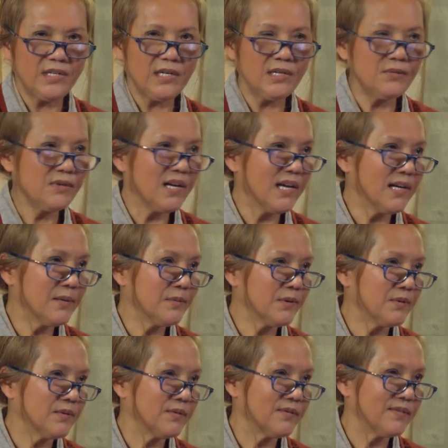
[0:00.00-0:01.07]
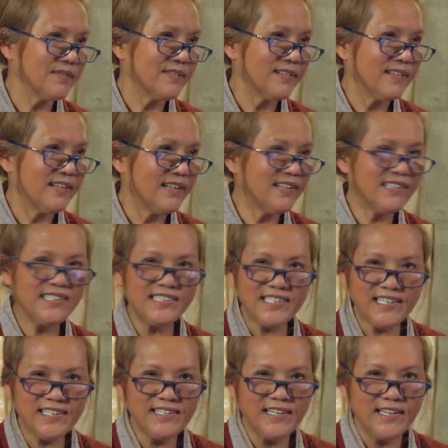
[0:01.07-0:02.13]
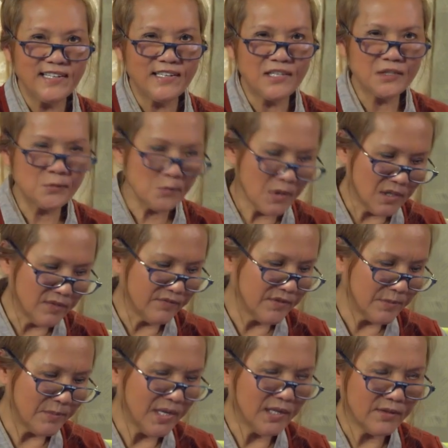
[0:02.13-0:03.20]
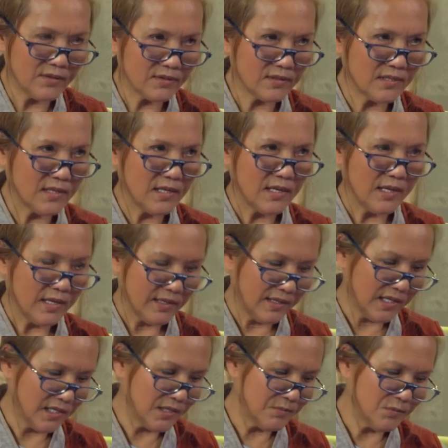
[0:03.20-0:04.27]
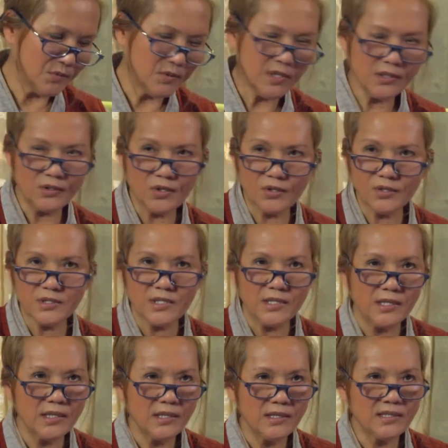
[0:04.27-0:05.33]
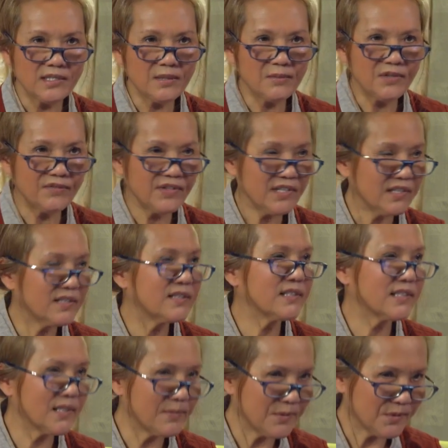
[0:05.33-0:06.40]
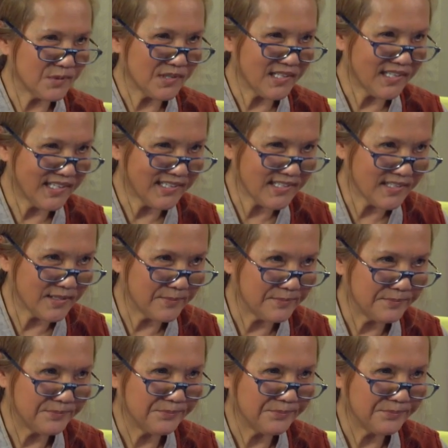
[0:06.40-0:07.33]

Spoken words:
unreliable. Understand? That's one of the methods that the Buddha taught some of his disciples at that time.